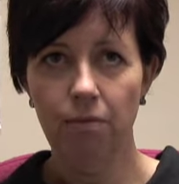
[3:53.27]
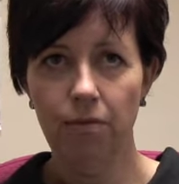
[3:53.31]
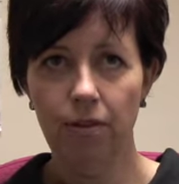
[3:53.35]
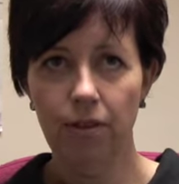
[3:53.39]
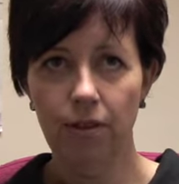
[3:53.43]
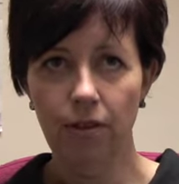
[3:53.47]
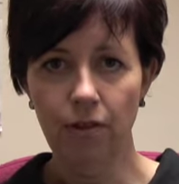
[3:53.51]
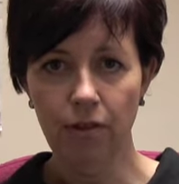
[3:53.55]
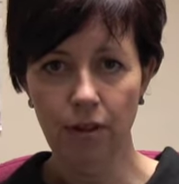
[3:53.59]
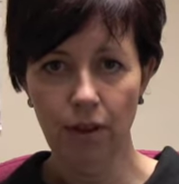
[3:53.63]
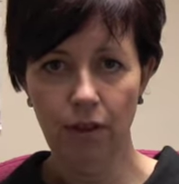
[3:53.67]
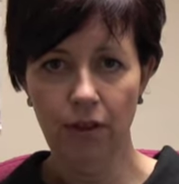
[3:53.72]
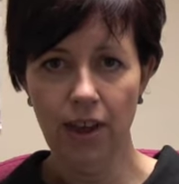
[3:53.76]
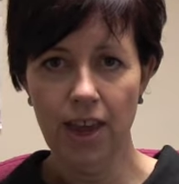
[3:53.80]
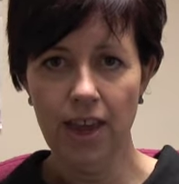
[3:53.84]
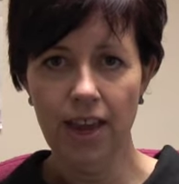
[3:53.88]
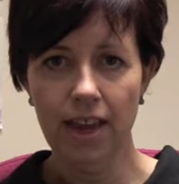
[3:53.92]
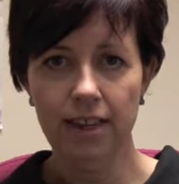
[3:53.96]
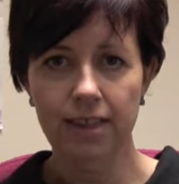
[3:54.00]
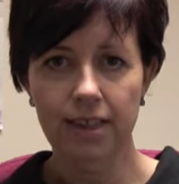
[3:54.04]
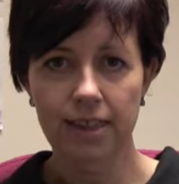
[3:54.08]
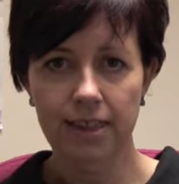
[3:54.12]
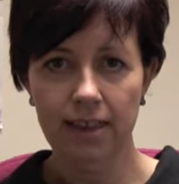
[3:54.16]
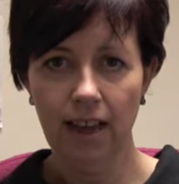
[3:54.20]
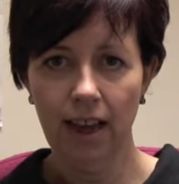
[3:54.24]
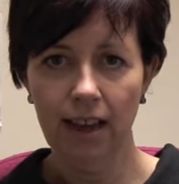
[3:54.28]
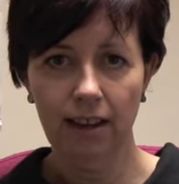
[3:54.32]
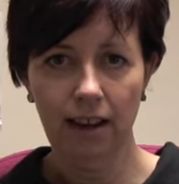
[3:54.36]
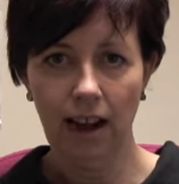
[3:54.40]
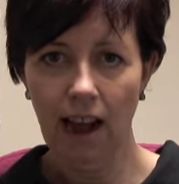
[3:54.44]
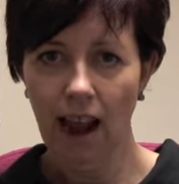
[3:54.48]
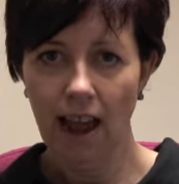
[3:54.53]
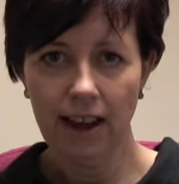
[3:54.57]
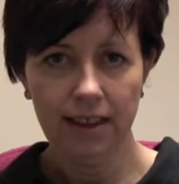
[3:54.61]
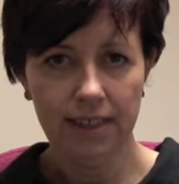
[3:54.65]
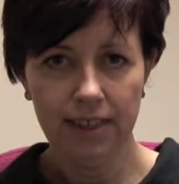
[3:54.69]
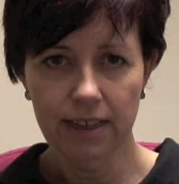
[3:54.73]
The other thing is like
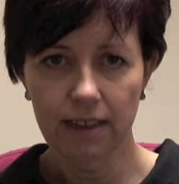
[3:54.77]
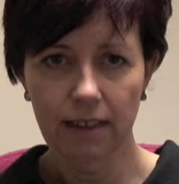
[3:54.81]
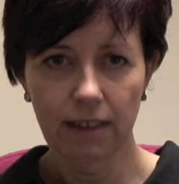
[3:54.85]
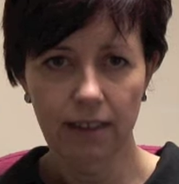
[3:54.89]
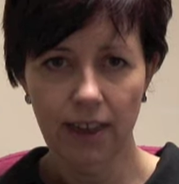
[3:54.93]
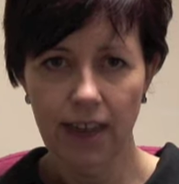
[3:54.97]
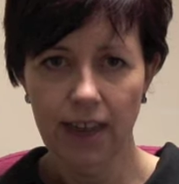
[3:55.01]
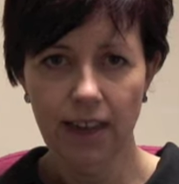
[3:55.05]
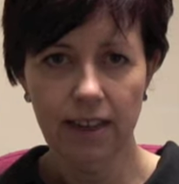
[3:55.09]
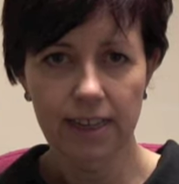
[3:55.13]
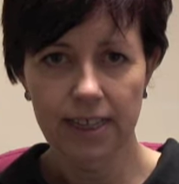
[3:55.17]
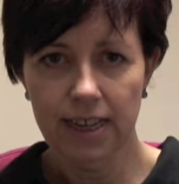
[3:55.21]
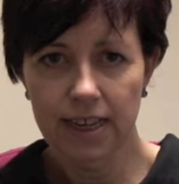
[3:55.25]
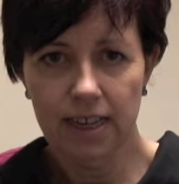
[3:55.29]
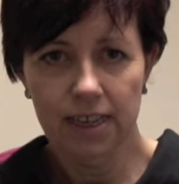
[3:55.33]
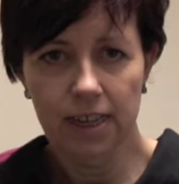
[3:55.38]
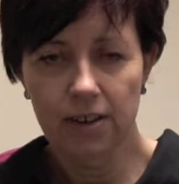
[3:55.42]
collecting things in.